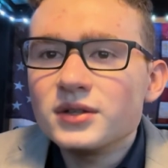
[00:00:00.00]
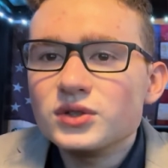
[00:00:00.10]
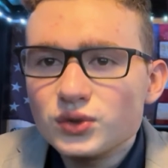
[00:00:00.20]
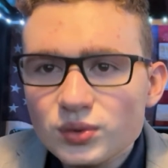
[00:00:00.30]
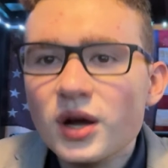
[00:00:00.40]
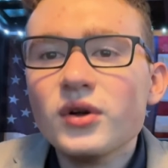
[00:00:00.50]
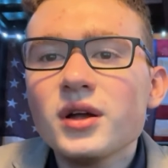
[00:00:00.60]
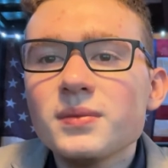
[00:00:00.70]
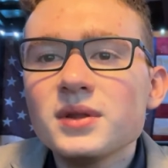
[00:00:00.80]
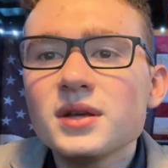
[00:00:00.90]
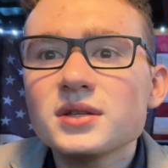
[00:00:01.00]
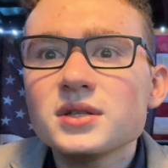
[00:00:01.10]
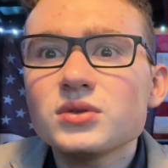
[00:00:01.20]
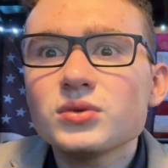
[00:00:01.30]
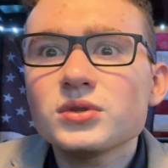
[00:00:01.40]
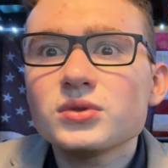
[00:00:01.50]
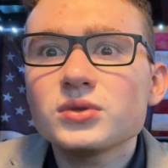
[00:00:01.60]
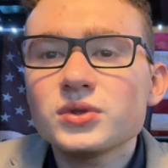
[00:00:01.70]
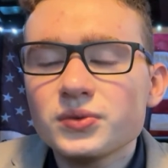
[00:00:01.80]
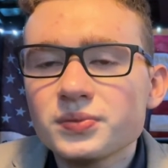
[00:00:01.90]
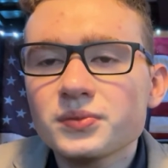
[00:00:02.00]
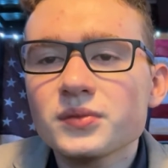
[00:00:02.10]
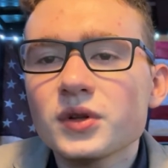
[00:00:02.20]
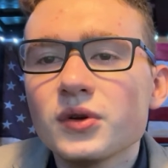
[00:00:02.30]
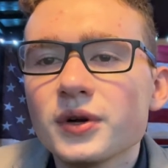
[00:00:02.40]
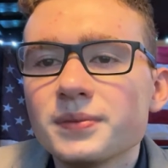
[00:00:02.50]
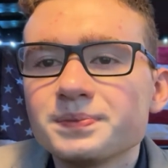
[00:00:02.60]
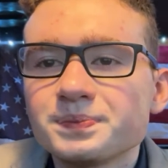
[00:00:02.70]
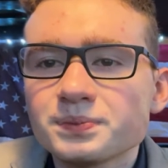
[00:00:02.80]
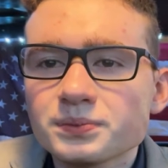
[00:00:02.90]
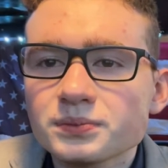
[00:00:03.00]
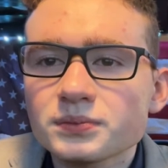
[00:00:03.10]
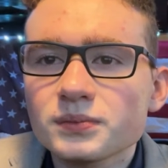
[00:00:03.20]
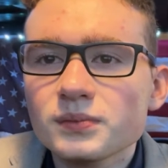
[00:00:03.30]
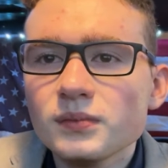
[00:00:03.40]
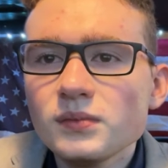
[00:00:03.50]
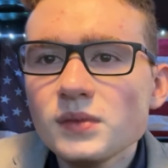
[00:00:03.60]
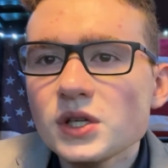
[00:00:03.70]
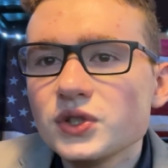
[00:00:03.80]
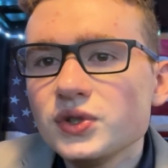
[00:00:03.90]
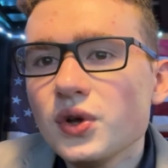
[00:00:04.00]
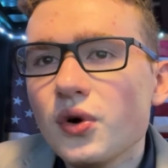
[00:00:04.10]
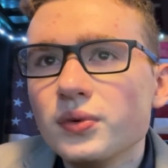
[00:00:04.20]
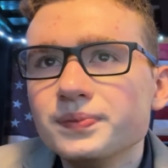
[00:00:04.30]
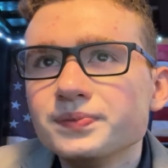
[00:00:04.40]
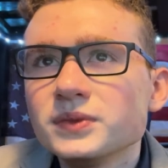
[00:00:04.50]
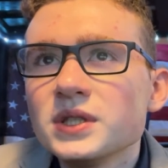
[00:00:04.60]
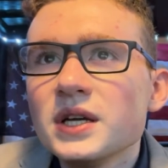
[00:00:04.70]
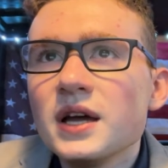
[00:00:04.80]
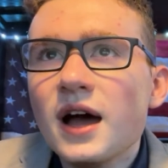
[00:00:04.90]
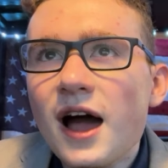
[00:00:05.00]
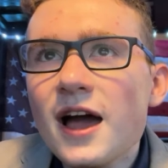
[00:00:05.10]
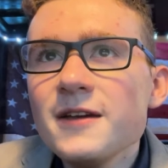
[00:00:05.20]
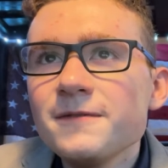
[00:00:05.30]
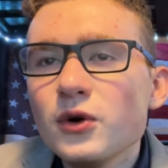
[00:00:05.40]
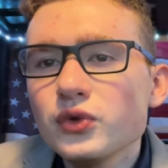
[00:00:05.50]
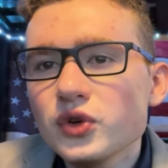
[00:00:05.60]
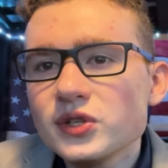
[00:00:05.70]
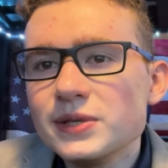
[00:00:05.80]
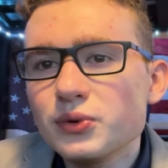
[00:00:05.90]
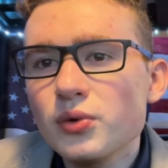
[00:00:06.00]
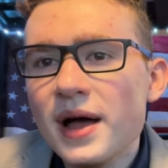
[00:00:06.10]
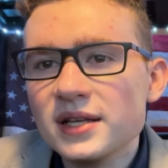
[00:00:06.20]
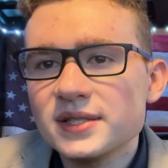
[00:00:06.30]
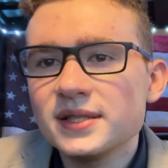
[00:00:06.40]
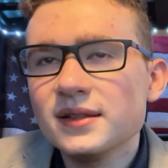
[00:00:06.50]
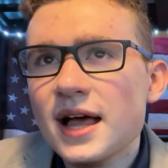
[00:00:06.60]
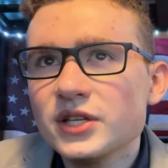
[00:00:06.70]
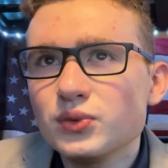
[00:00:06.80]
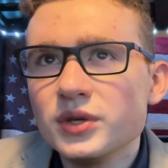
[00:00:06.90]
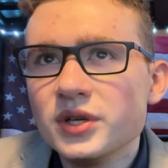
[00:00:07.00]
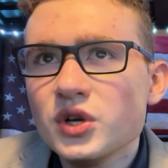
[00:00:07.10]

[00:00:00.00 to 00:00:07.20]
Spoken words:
Do not recommend the SE 2022. Okay. So, iPhone 13 Pro Max, the last one.